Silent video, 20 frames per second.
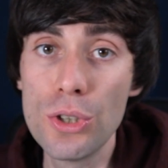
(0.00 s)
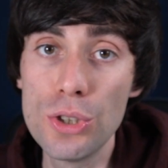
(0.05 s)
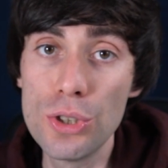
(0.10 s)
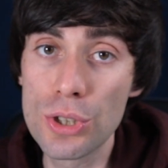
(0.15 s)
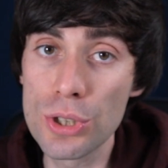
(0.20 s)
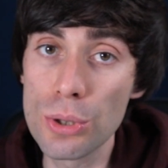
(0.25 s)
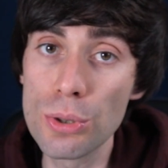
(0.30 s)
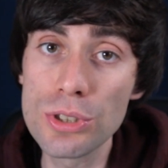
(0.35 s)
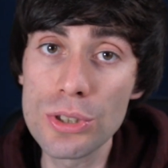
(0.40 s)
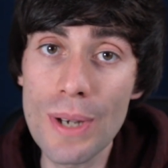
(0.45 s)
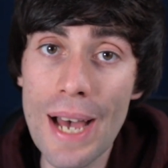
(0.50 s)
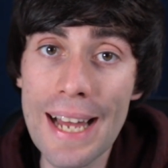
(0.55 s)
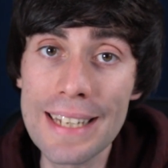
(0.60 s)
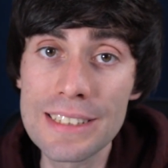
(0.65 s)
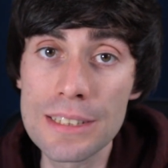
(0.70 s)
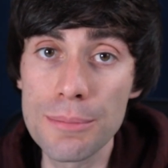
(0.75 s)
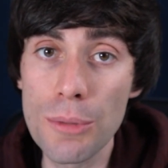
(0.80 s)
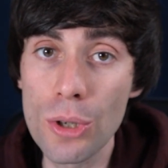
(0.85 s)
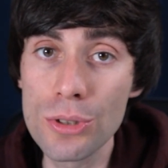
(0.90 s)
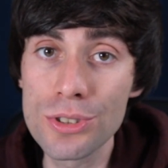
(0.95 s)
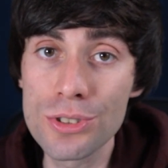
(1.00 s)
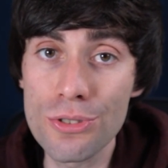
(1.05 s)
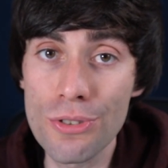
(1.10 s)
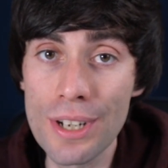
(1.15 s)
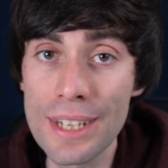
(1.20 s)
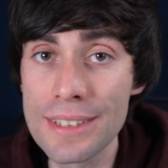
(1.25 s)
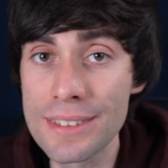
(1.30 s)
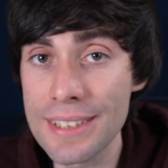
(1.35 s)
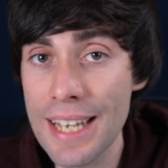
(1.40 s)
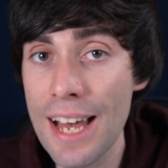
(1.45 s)
You can also add some
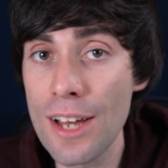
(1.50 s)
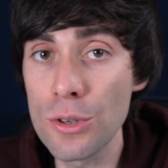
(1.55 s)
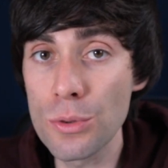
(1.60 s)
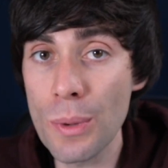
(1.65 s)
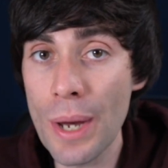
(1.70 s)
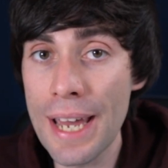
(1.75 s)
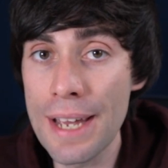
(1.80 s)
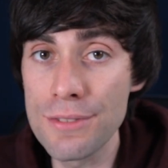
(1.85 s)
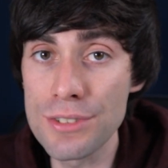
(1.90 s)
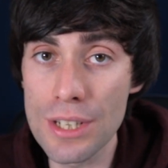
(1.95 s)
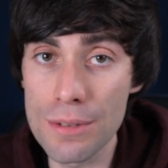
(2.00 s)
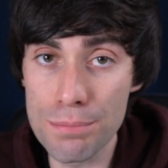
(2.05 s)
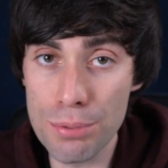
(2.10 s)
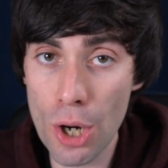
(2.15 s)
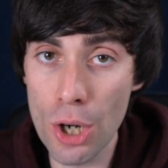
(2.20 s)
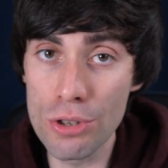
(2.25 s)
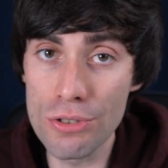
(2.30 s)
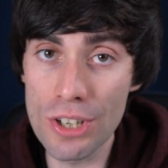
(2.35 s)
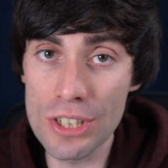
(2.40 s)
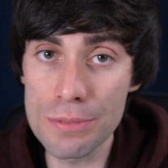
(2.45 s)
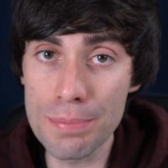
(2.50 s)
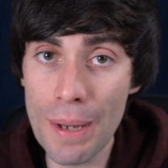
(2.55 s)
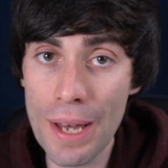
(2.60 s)
on-screen sound waves and progress